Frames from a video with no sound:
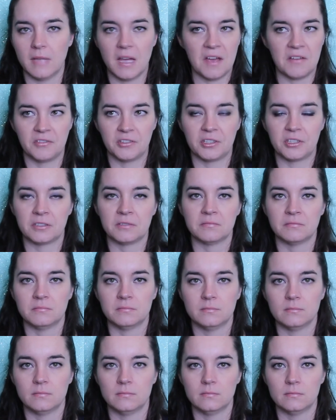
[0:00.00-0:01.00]
Ever.
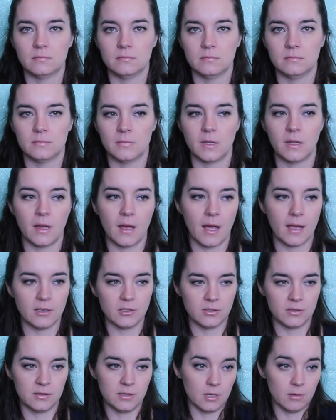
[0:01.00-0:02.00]
I
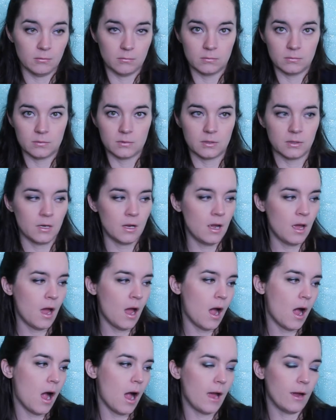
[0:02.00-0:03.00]
just don't.
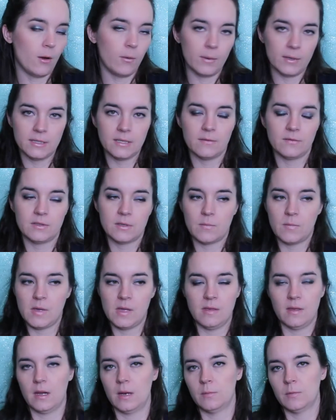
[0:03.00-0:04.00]
I always have
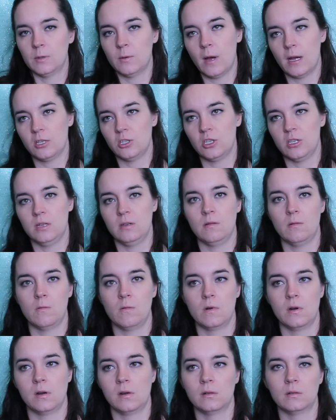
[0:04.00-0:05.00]
something that I'm swatching,
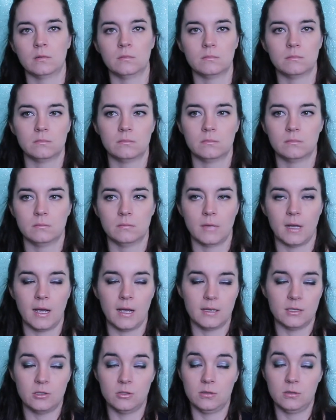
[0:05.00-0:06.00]
or
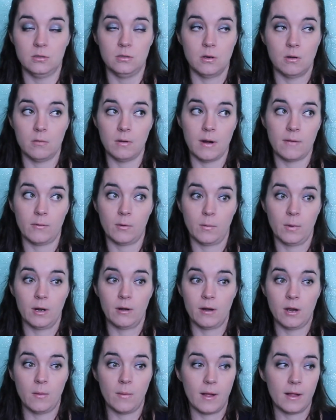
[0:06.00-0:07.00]
I just don't ever
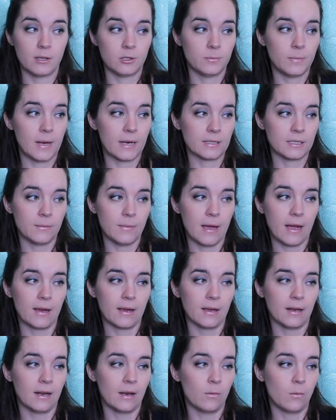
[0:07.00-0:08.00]
wear nail polish back to
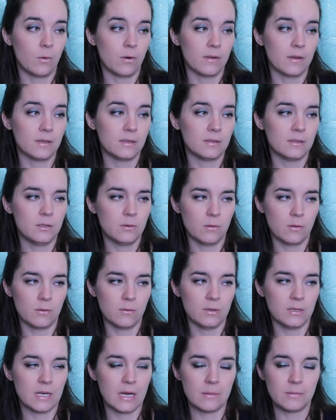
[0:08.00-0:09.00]
back. And I wore this 2 or
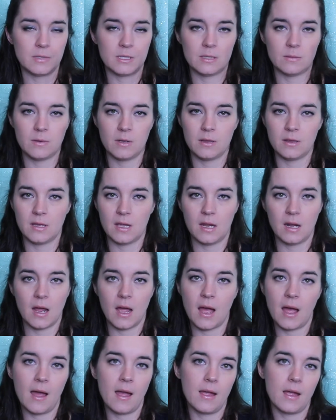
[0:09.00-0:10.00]
3 times this month, and
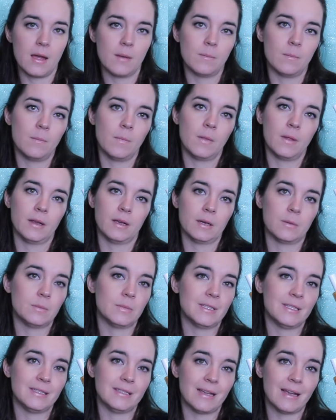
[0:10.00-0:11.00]
I am like
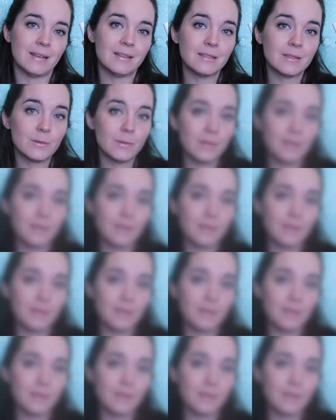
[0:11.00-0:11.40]
obsessed